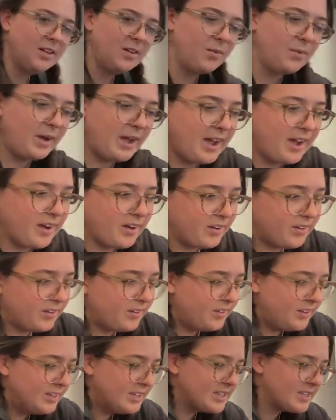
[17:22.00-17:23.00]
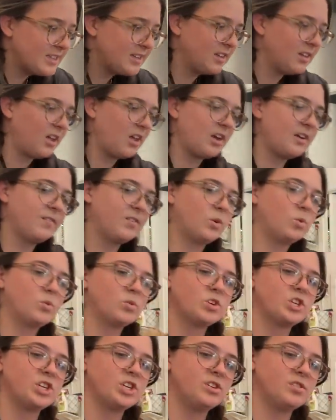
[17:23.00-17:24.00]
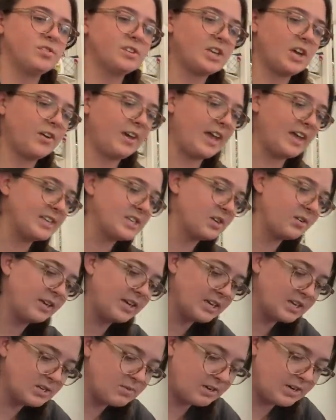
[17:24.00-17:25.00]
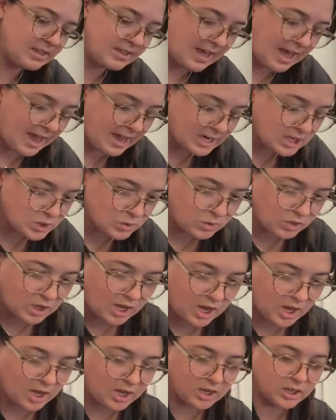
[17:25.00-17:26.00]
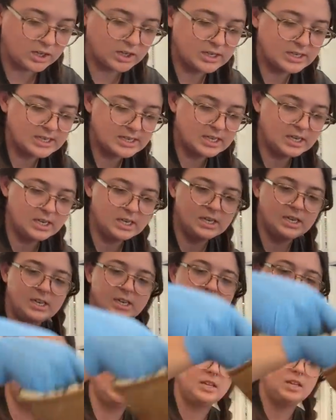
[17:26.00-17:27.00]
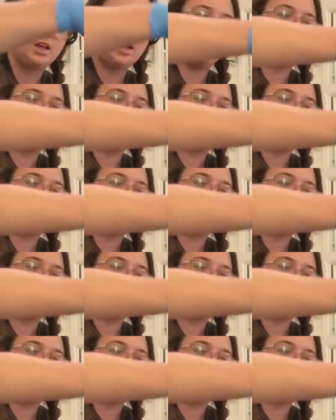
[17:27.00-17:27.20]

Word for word: Wow, this is a lot of cool shoes. Okay, so here's one of the actual Uggs. Oh,